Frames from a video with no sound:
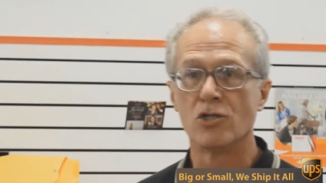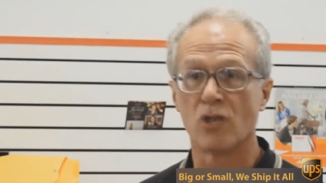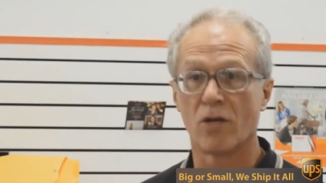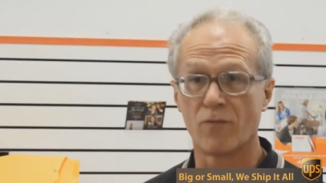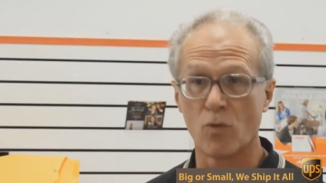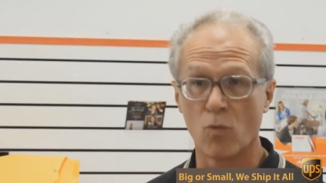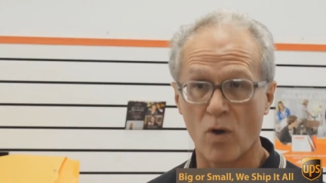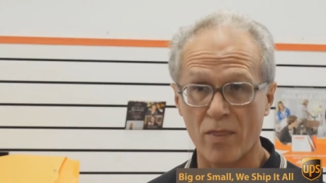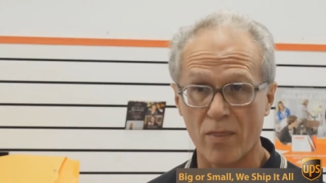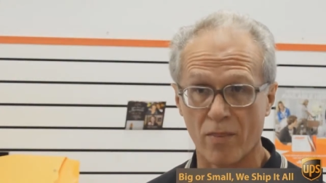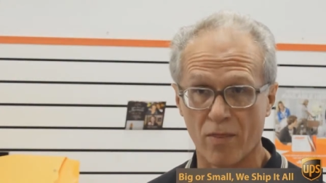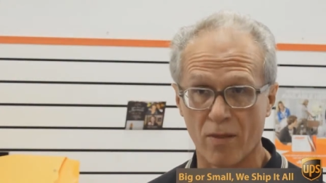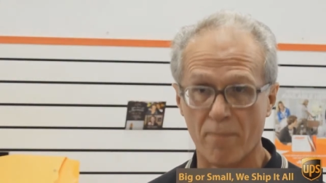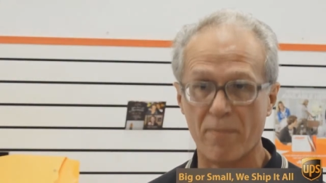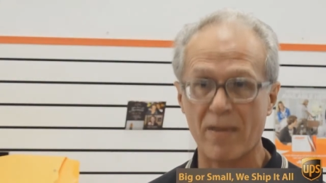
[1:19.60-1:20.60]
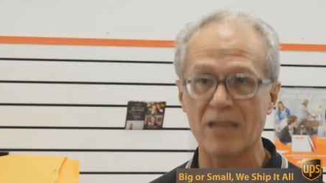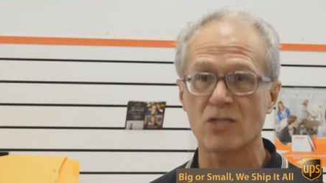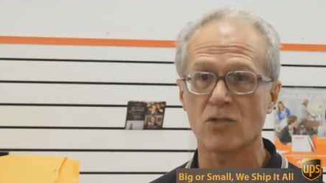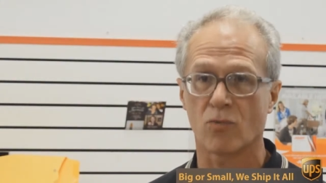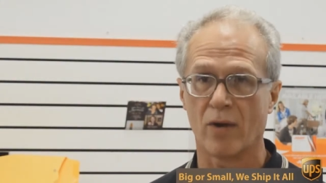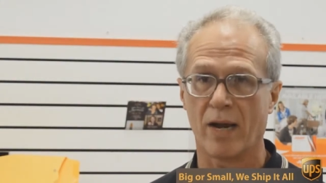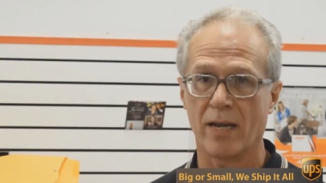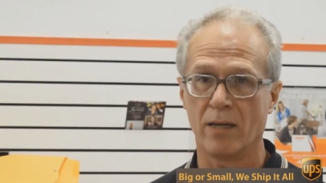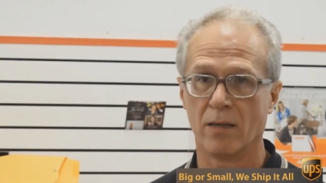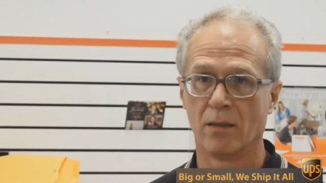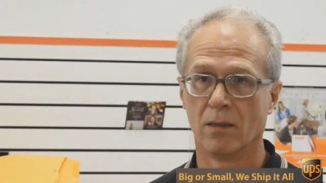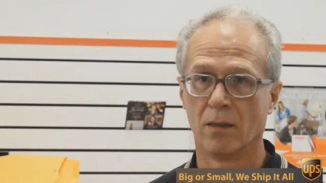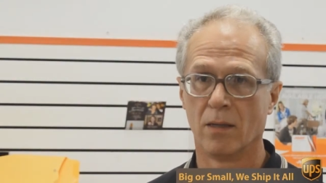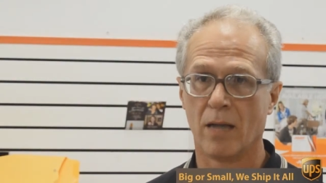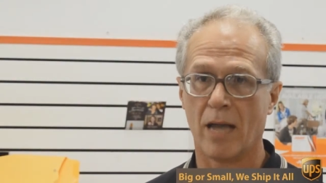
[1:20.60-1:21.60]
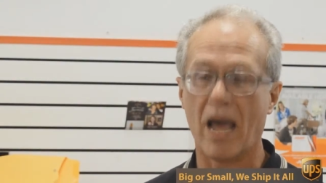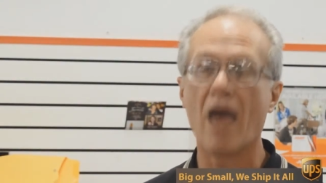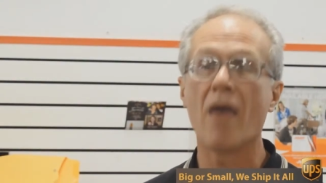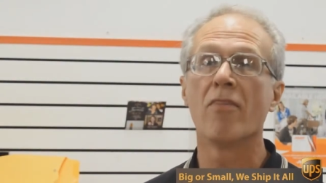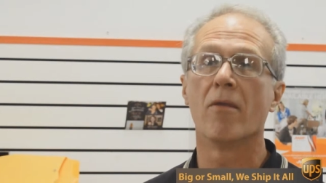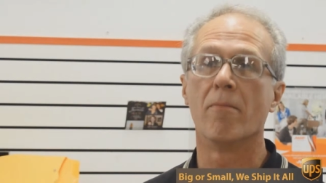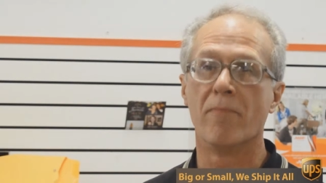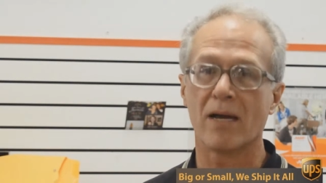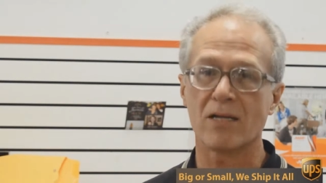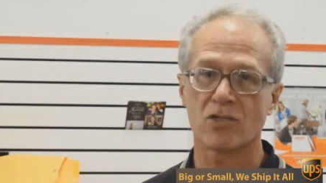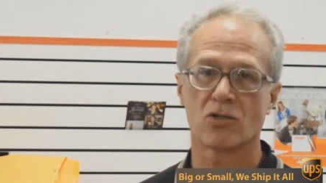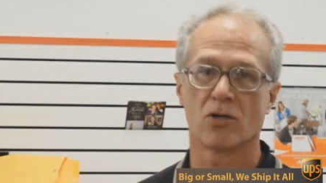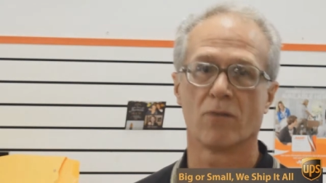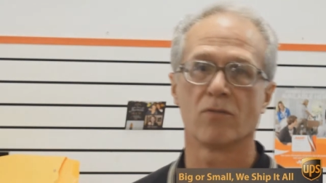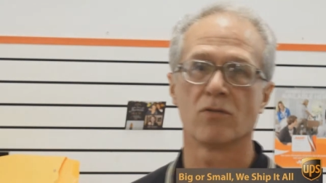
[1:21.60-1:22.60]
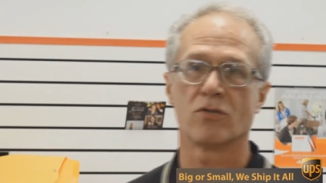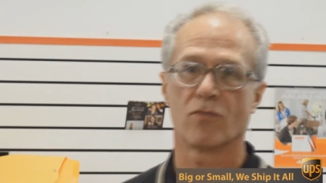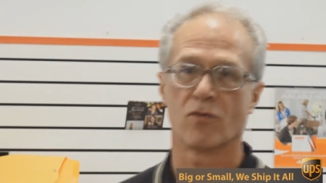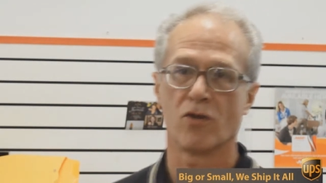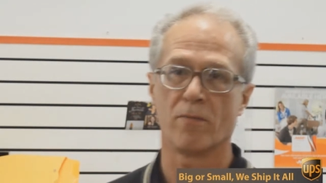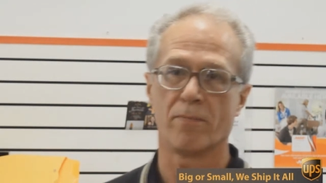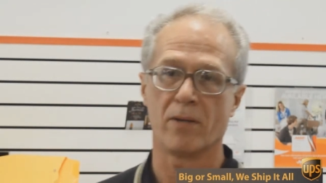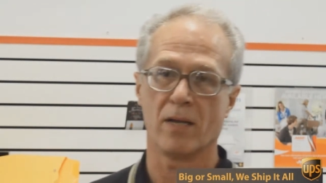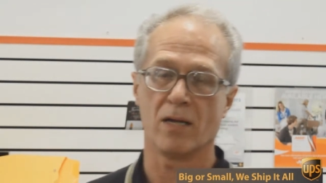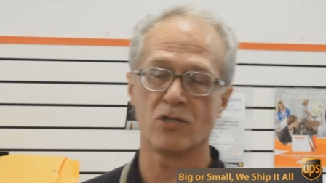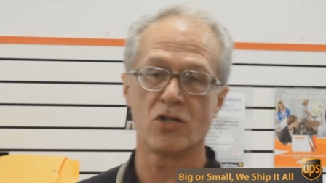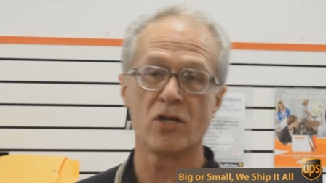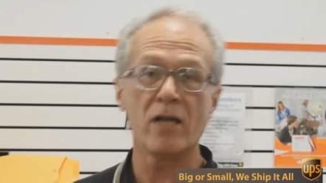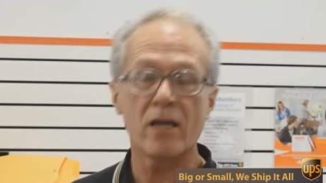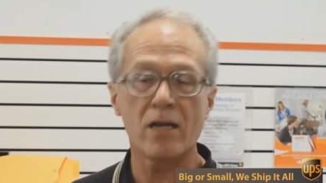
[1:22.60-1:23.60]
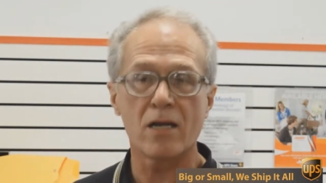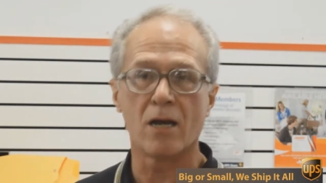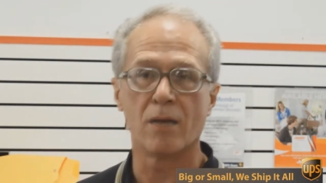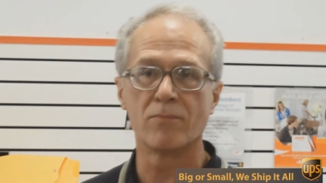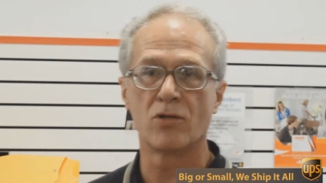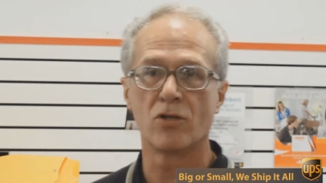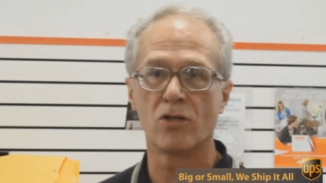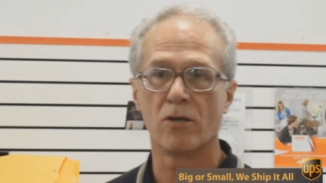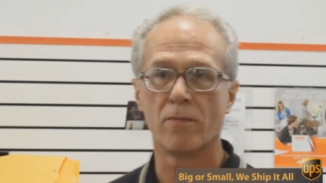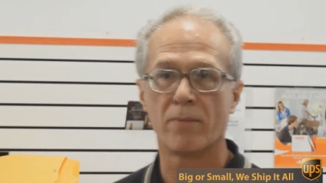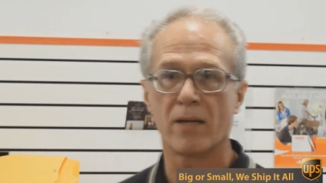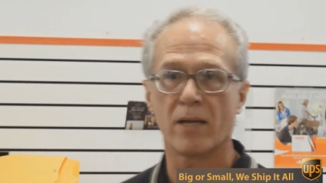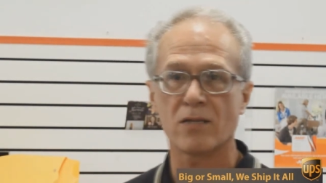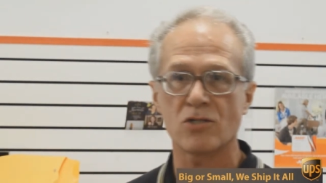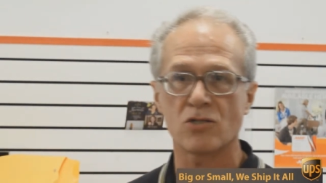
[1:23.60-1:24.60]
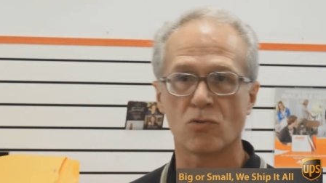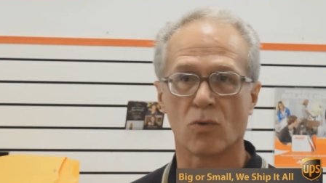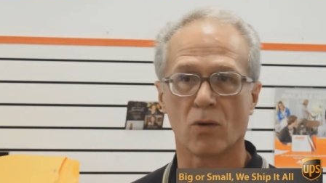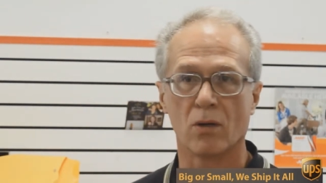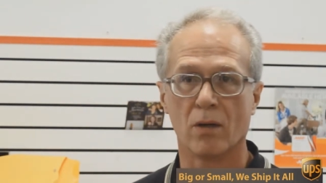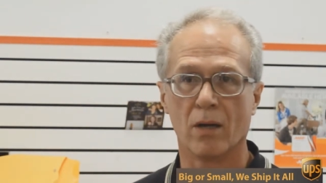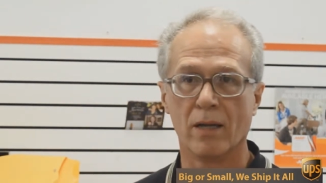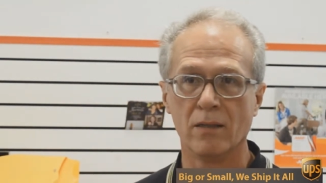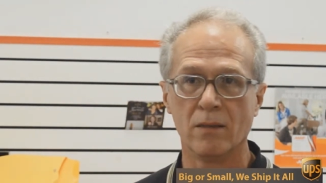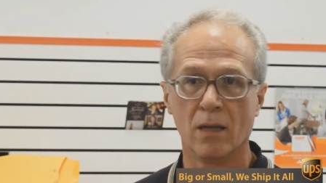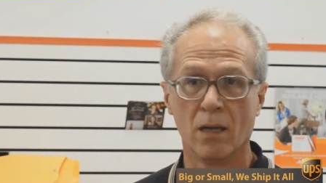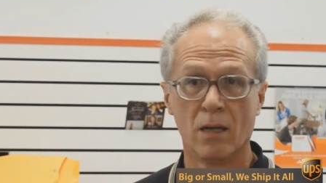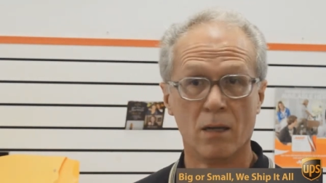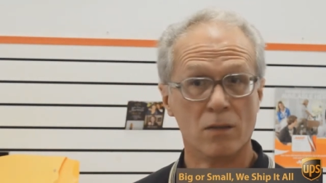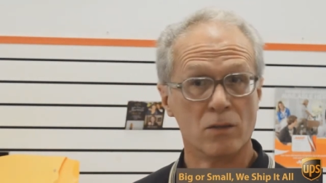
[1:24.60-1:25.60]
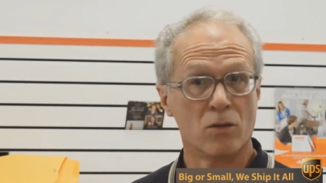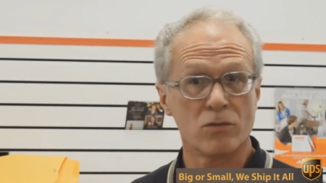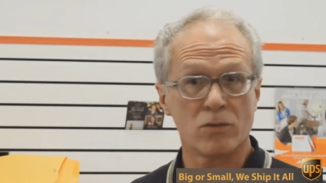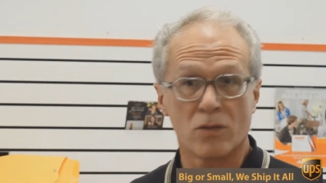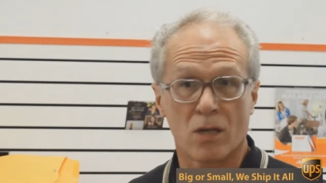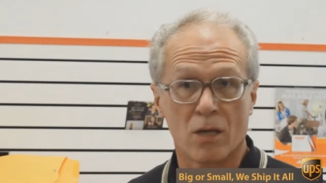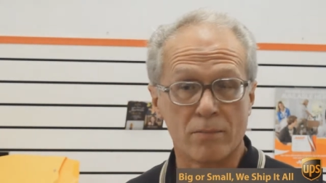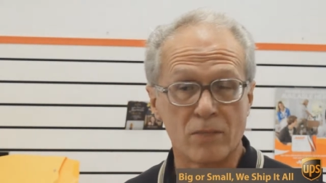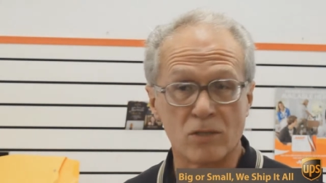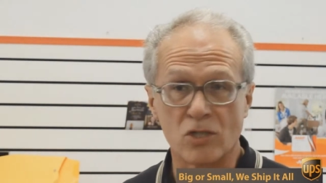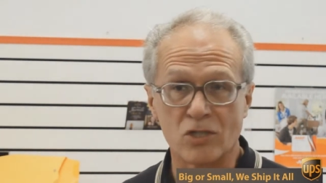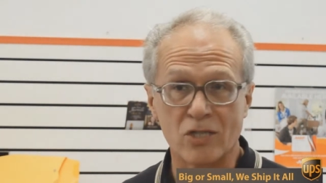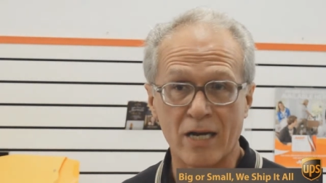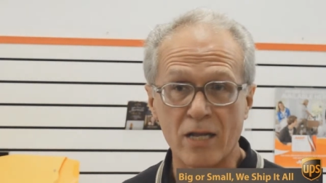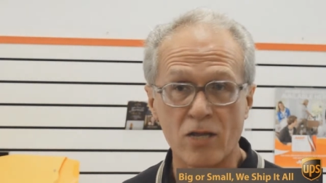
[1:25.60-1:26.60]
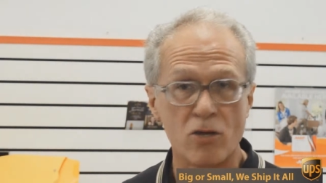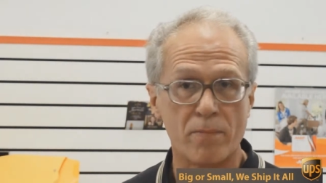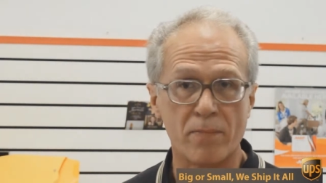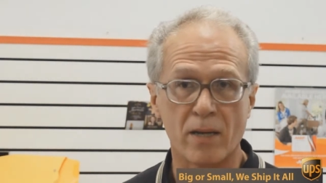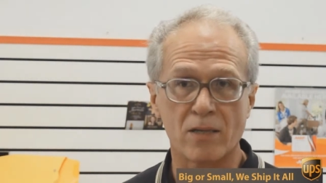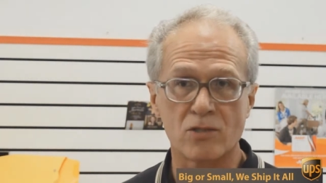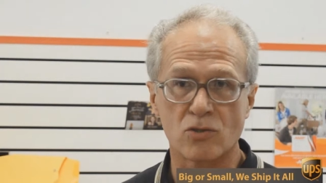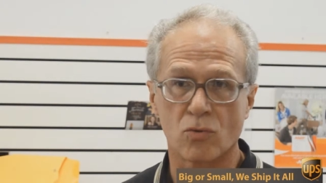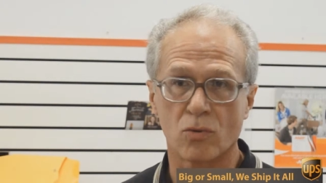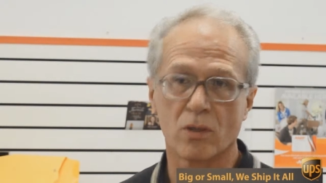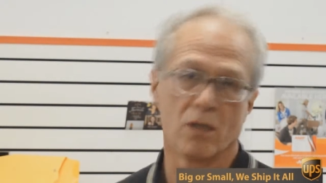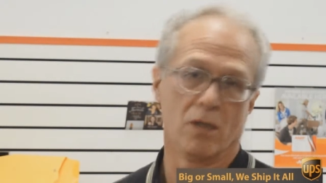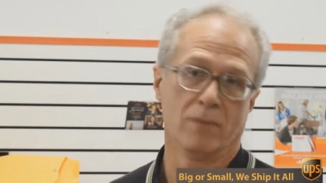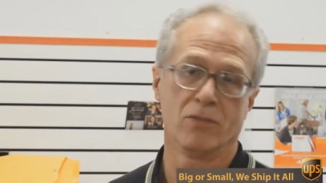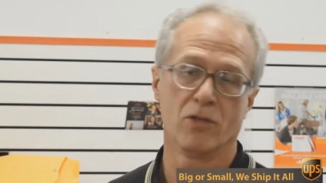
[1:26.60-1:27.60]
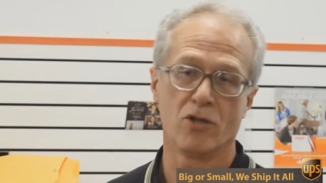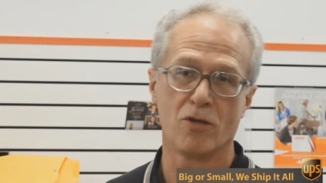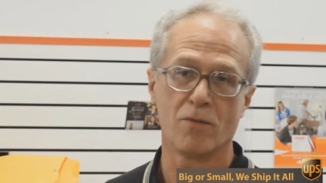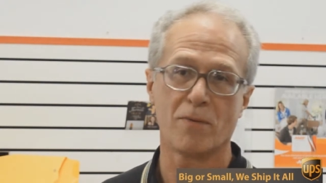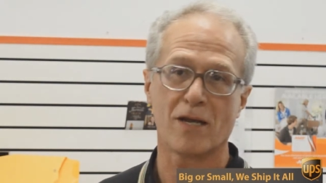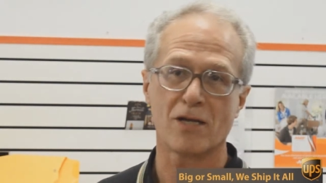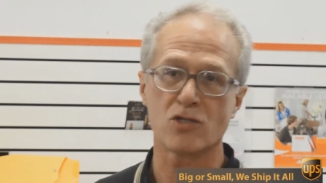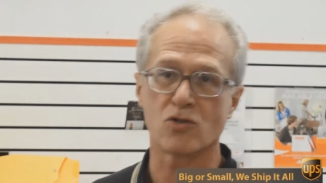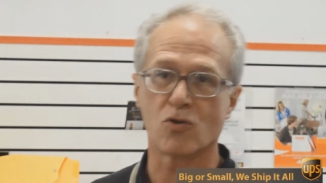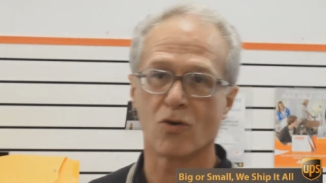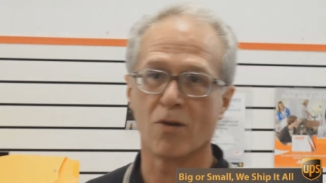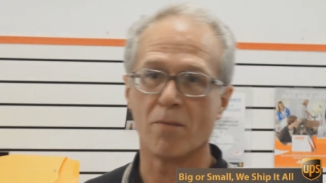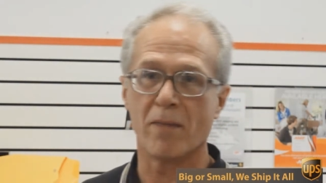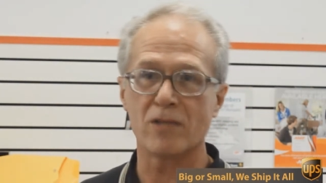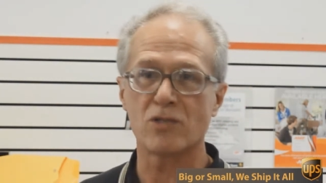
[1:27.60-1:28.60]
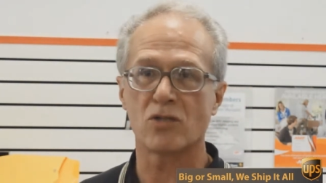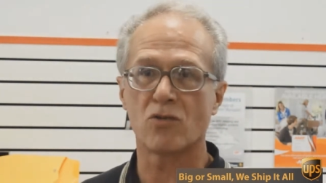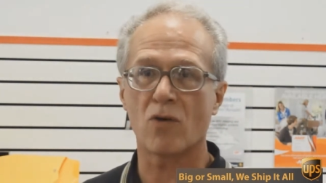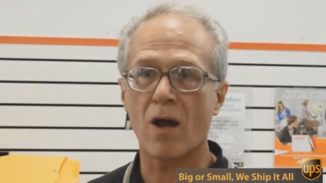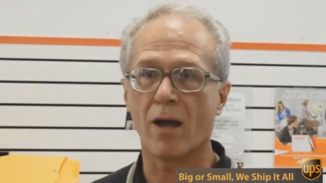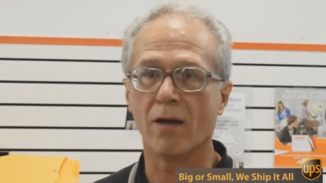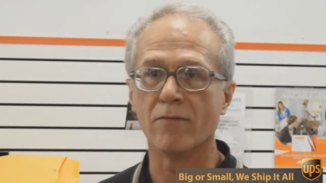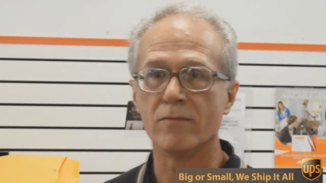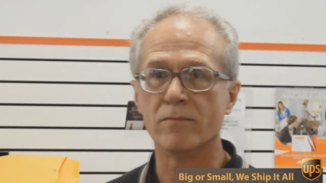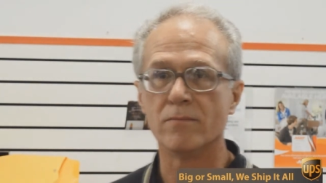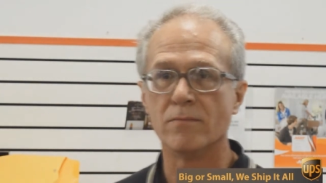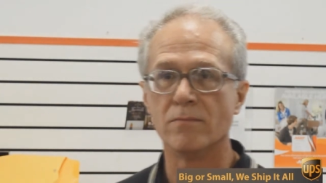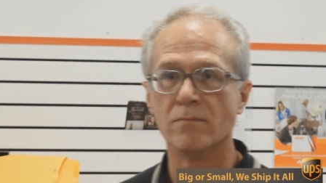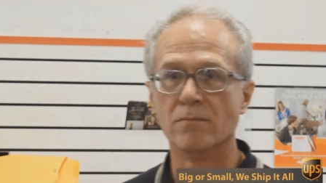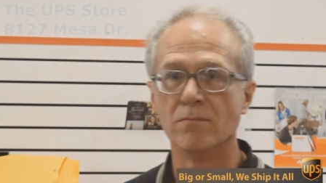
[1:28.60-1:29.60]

So if you want the best rate and the best service for UPS, you need to come to the UPS Store. And don't come to just any UPS Store, come to the UPS Store on Mesa Drive.